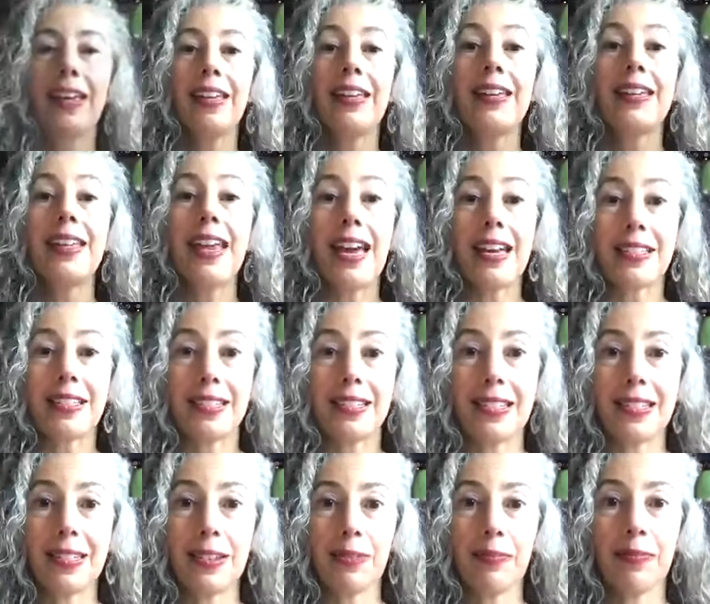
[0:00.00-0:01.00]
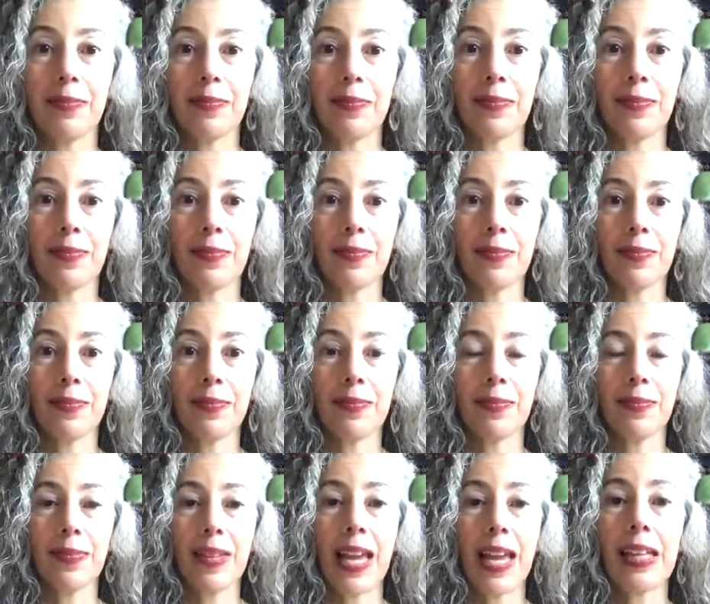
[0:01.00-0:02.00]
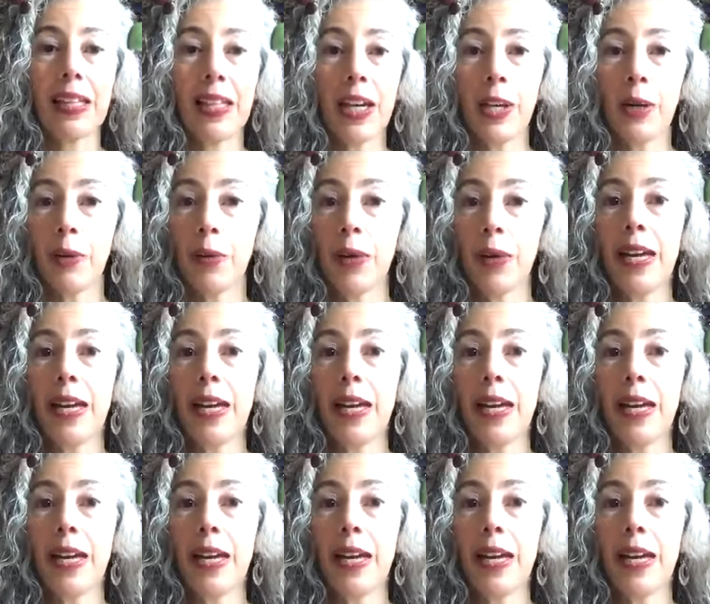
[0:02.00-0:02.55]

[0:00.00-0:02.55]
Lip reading: Yes. Hello.